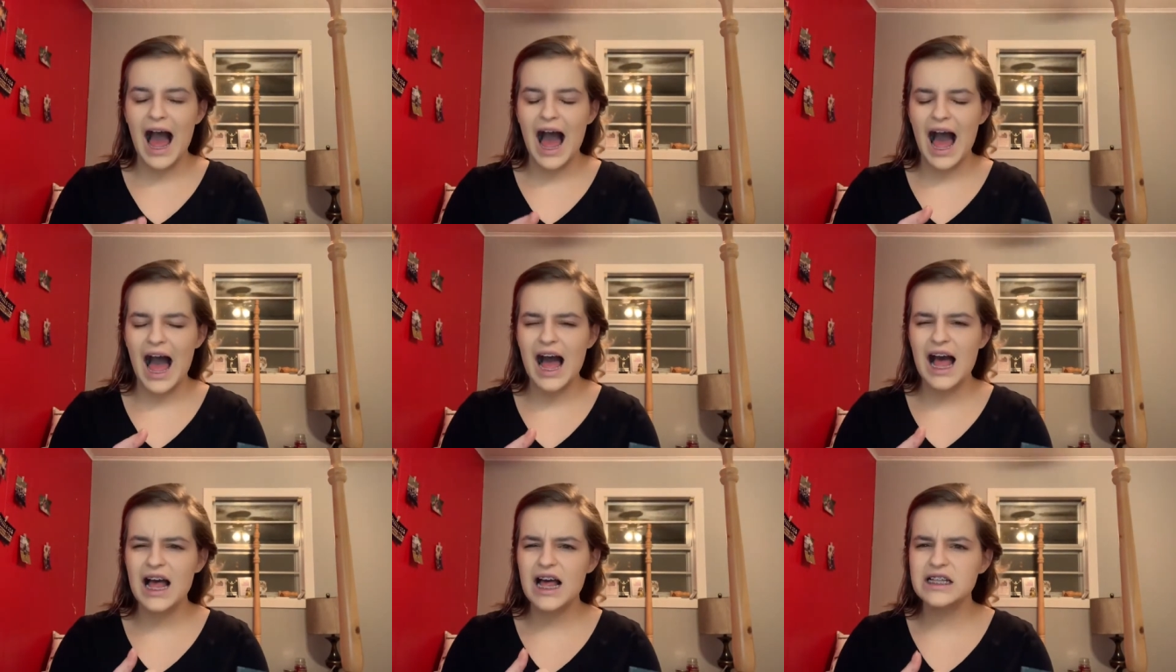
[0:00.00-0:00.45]

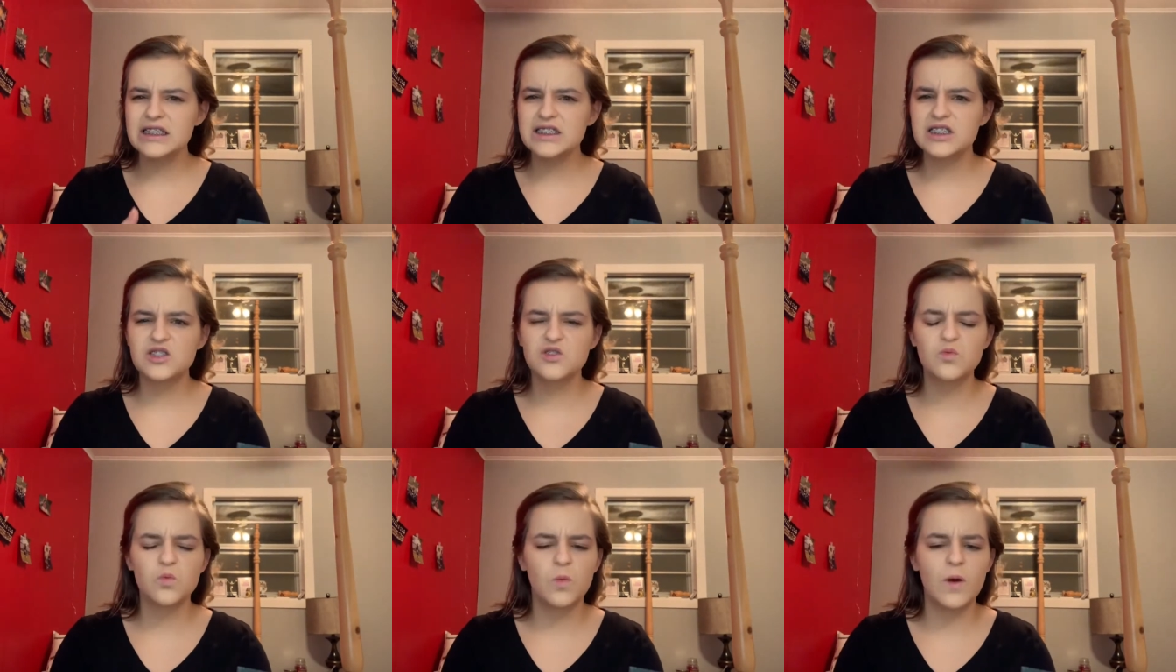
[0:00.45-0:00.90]
I
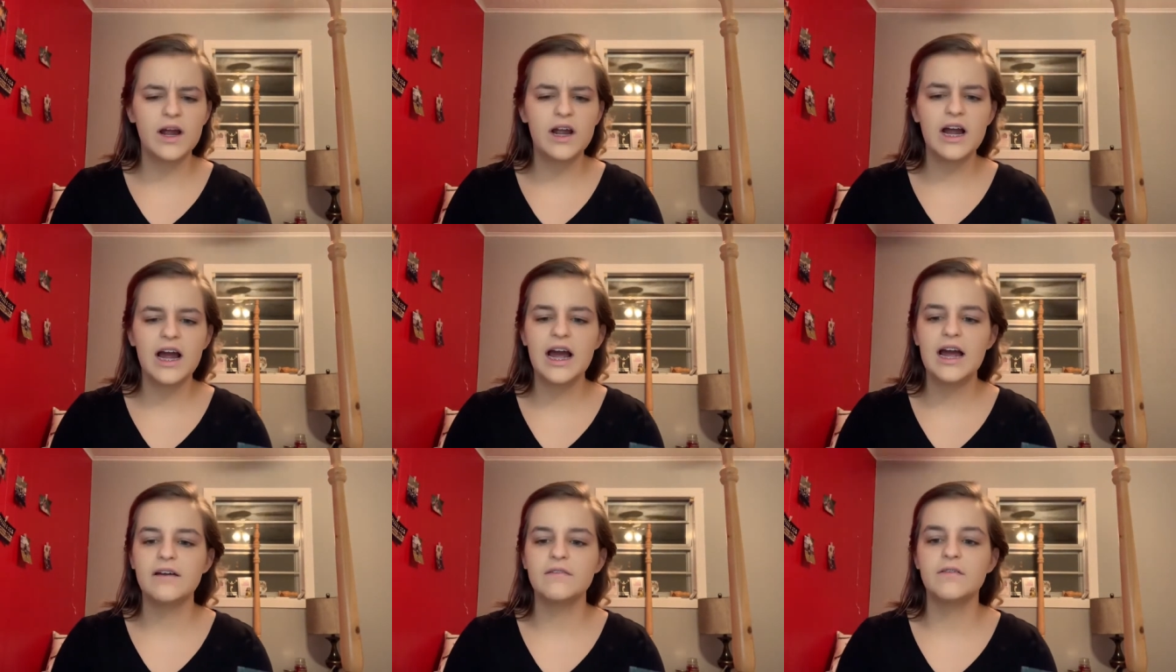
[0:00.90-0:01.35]
swear
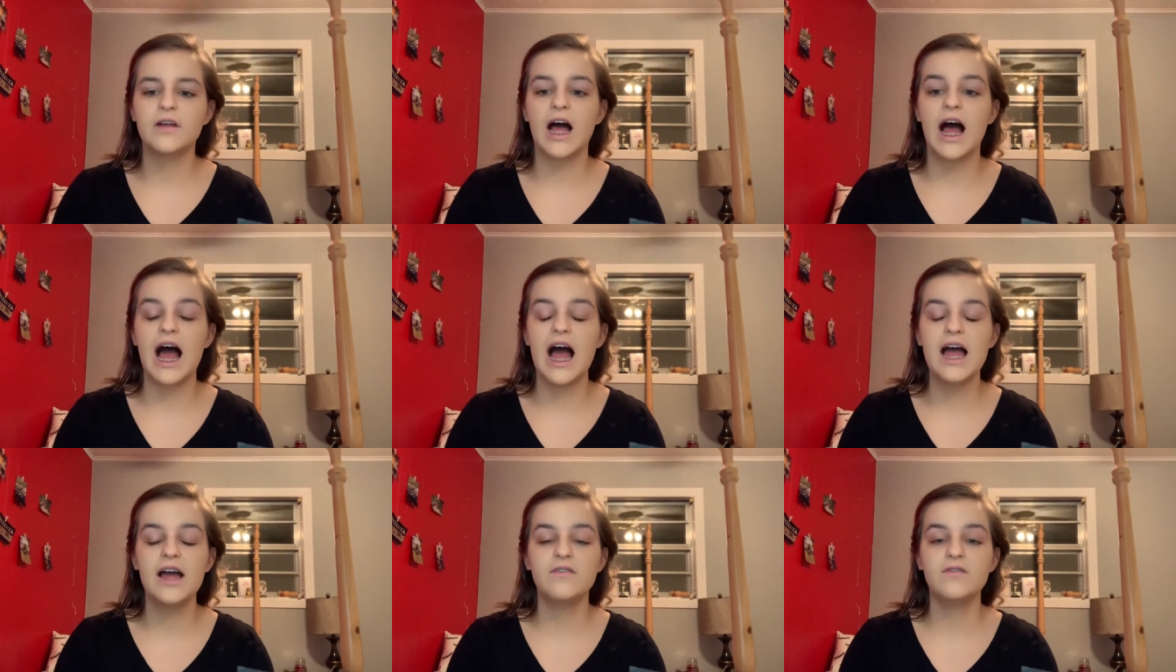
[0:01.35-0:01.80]
I have
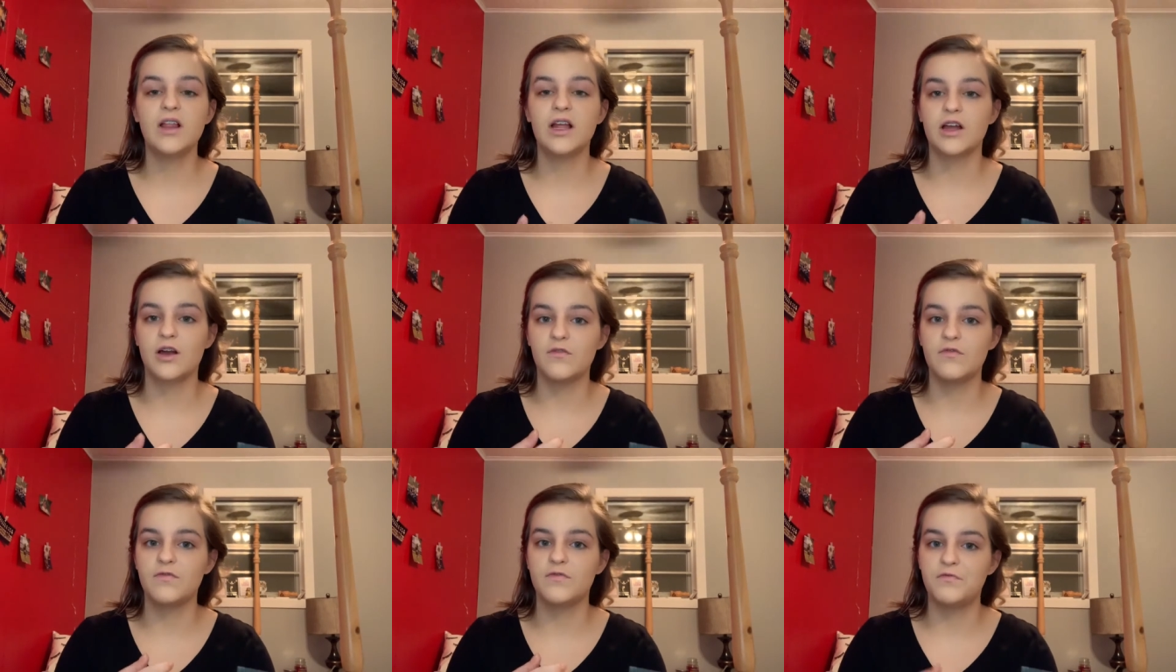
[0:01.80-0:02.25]
I have like
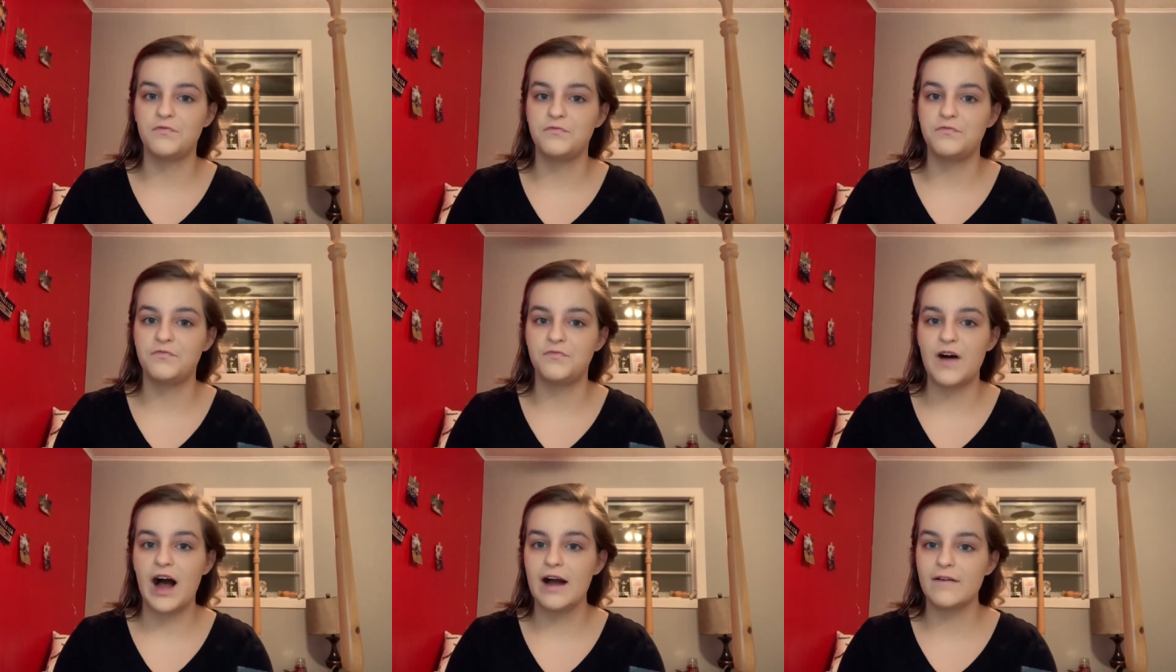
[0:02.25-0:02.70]

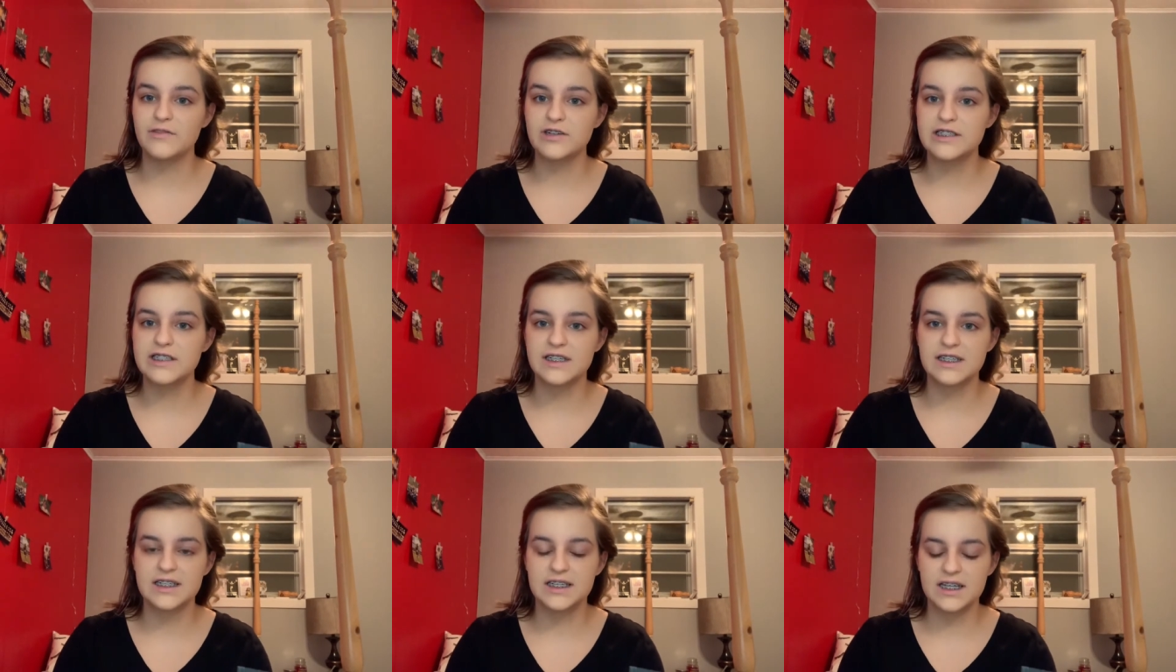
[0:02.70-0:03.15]
five or
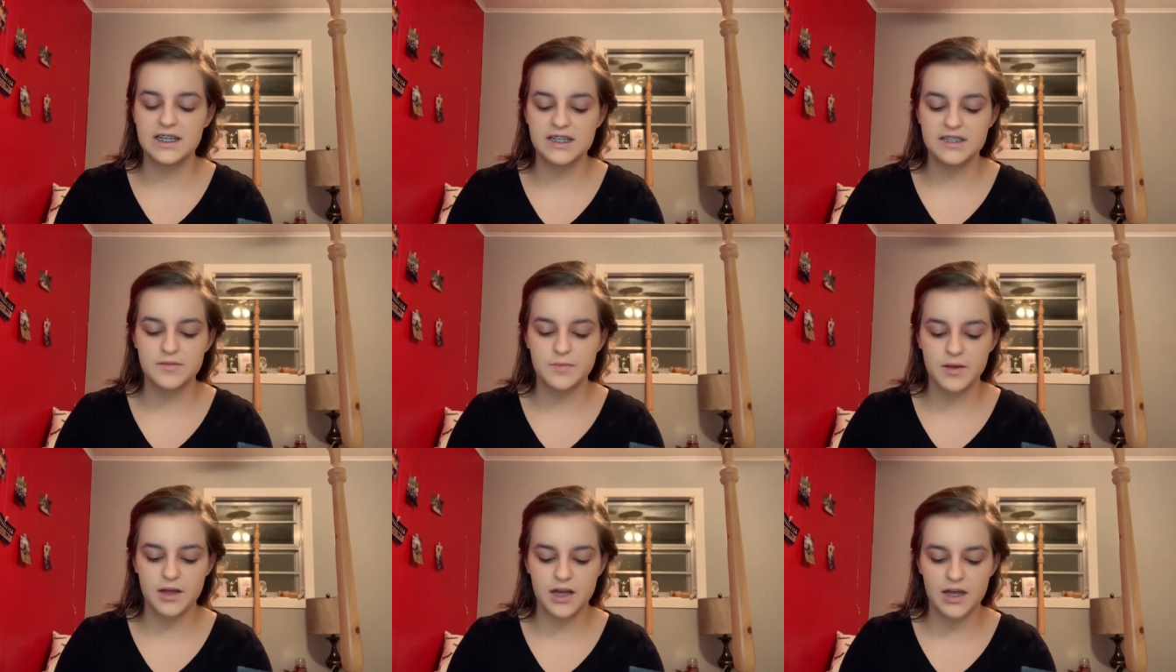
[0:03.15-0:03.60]
six of
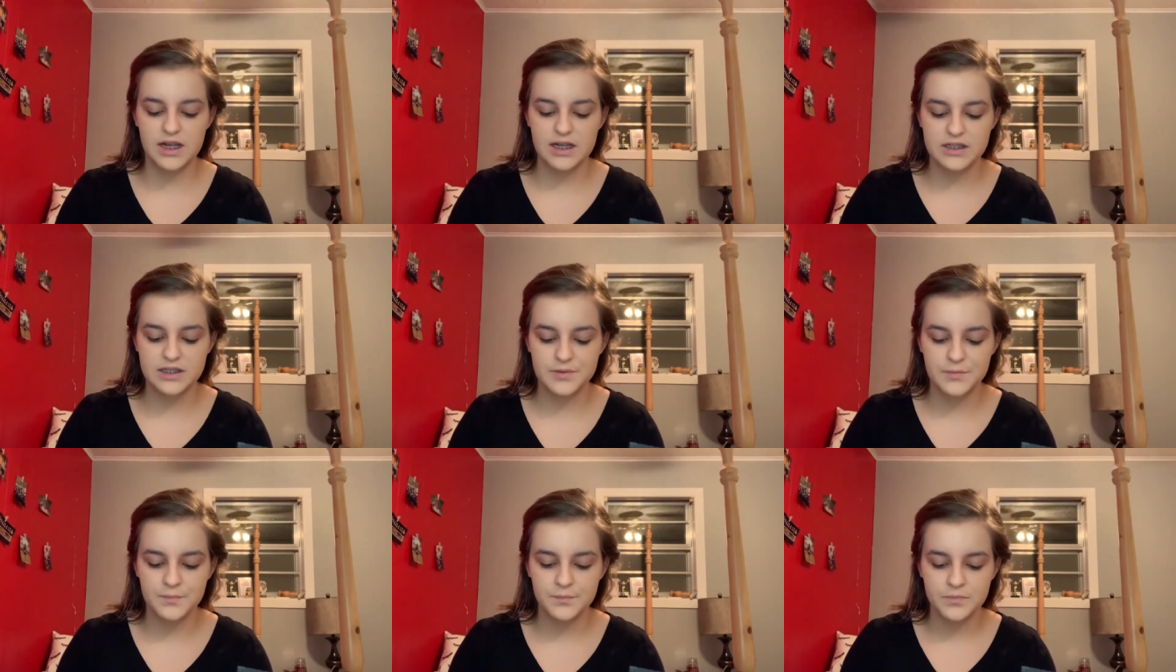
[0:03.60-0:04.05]
these
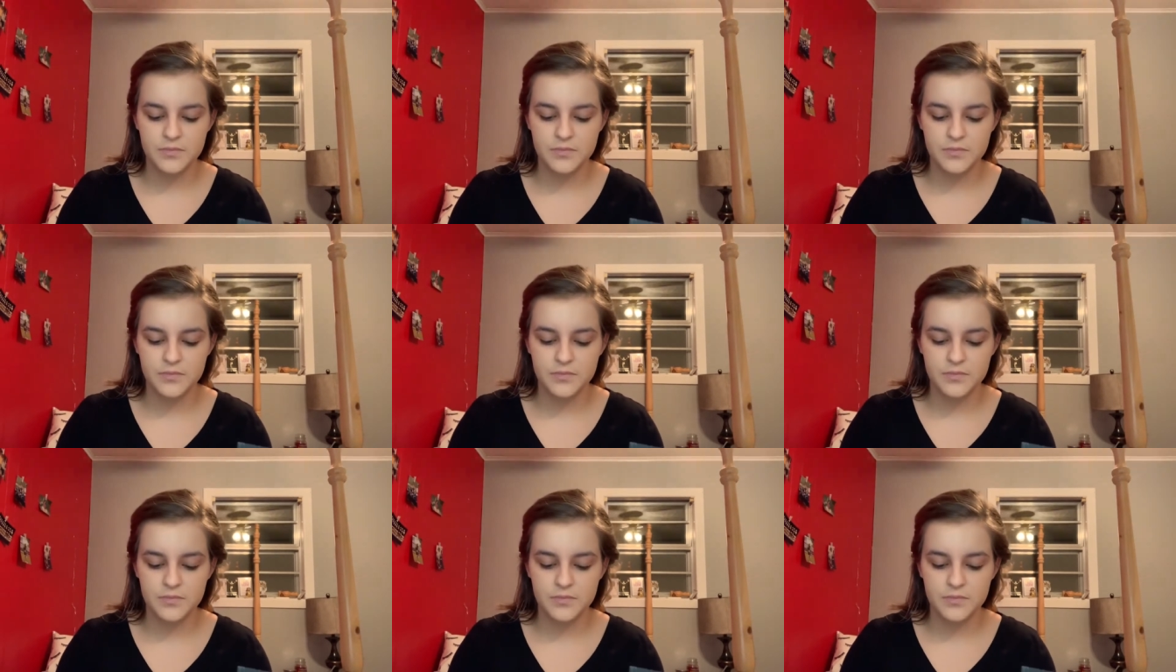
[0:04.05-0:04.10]
because